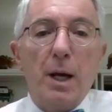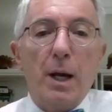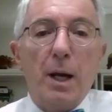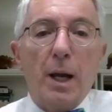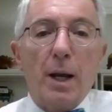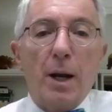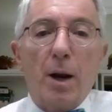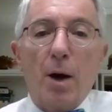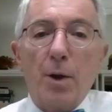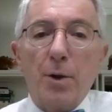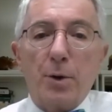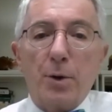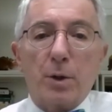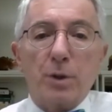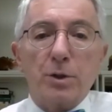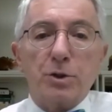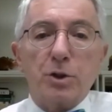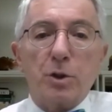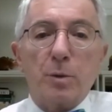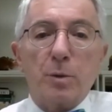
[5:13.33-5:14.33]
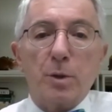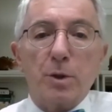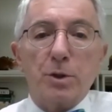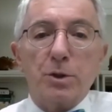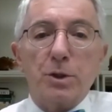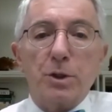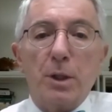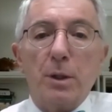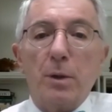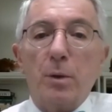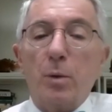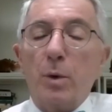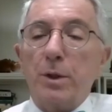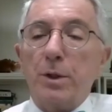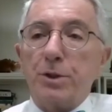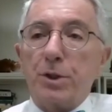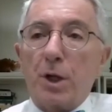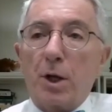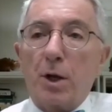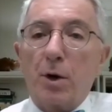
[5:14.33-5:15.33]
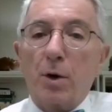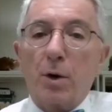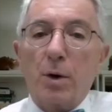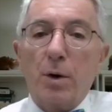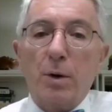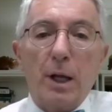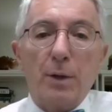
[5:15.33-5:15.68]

and other consumers with secure,